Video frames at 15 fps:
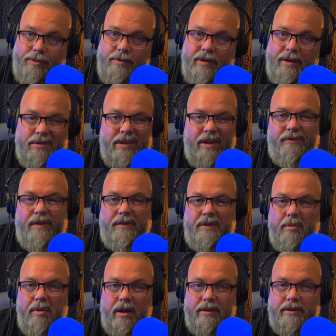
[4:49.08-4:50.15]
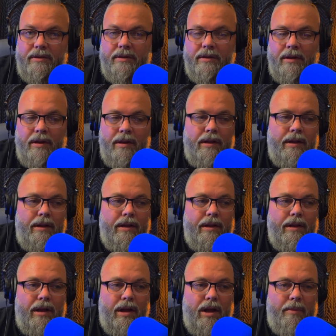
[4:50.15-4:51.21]
It was like $50.
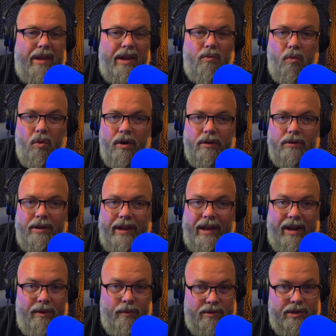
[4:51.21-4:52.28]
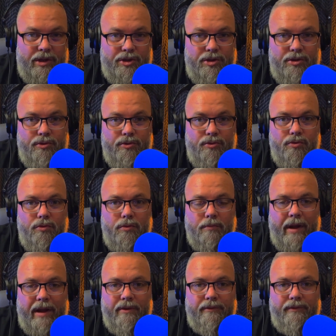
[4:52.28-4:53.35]
It worked, and it was a two
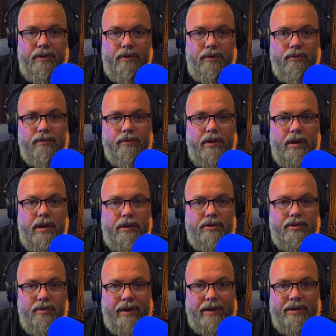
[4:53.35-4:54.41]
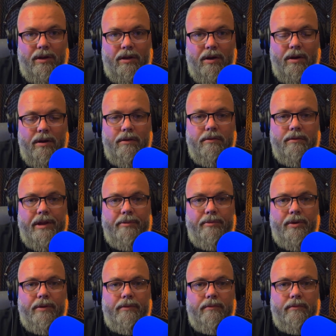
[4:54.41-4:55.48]
microphone, two XLR
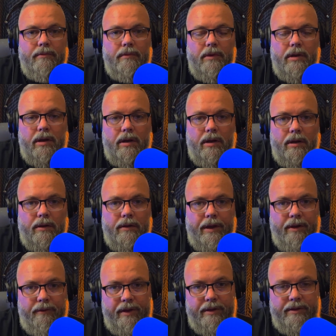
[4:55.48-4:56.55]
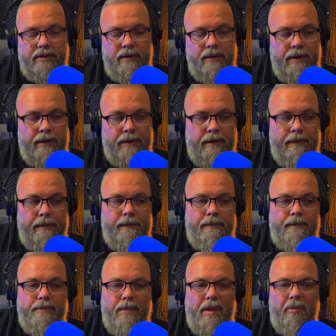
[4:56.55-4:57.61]
input interface.
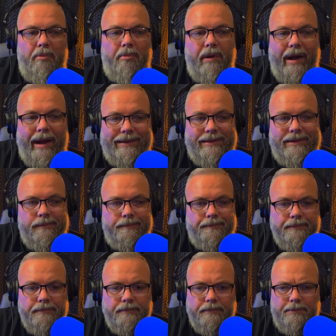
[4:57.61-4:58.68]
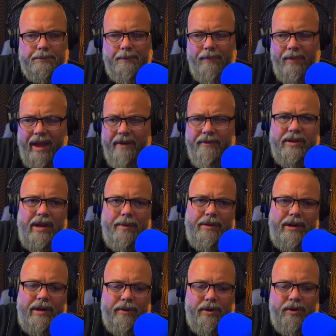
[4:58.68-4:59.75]
But every time I
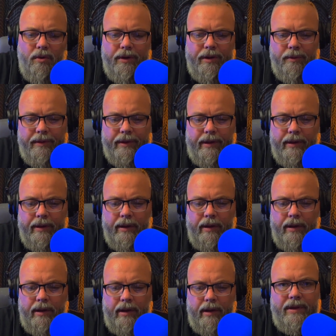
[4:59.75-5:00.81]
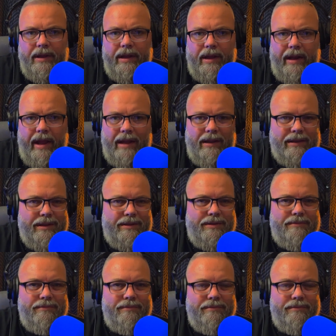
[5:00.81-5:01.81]
did a recording with it, it had like this